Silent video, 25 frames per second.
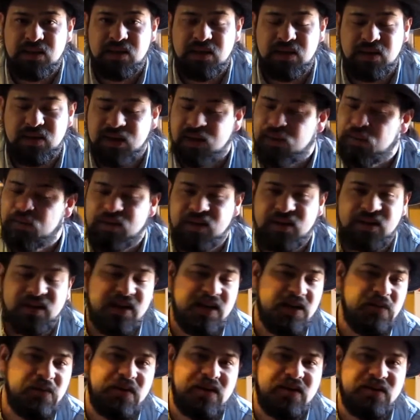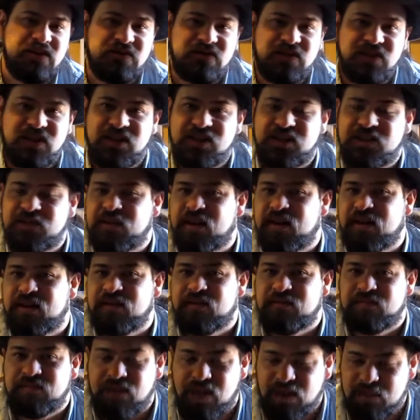And I won't let anyone else forget you either.
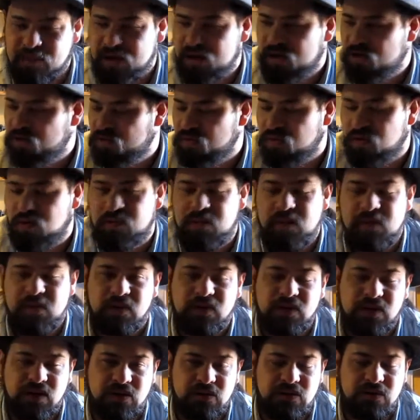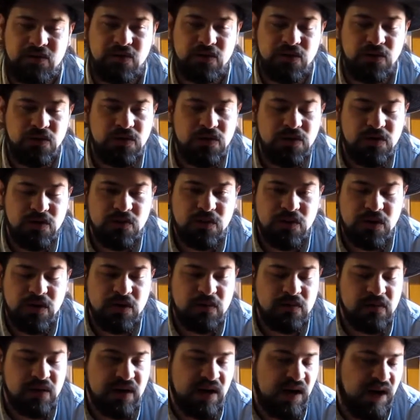I'll make sure people know who you were,
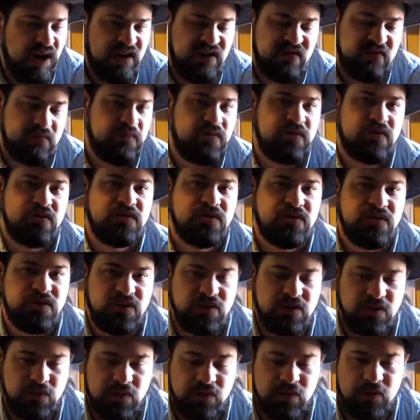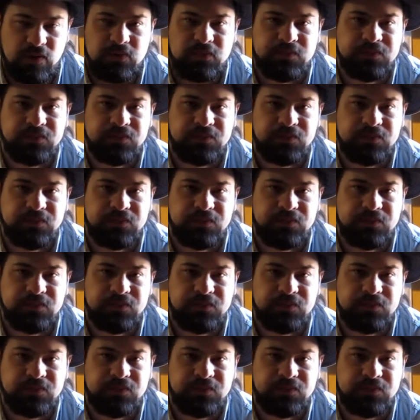what kind of person you were.